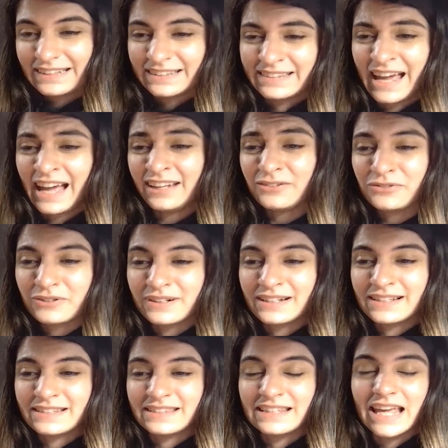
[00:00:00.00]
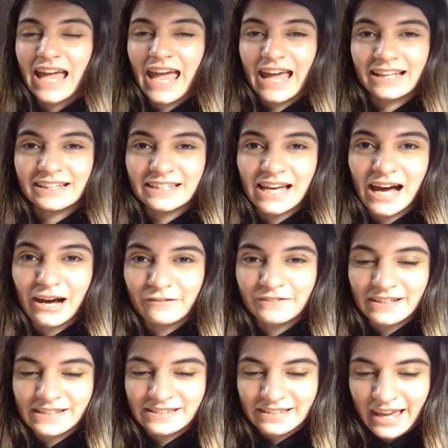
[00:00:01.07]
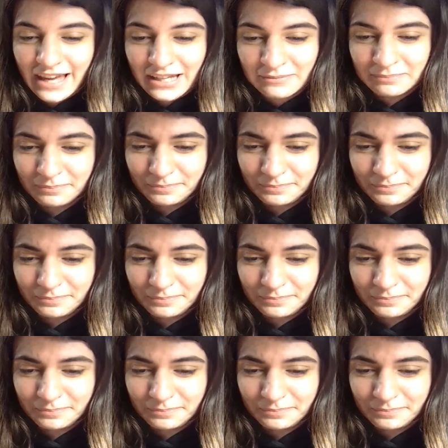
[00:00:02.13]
that was the end of this game.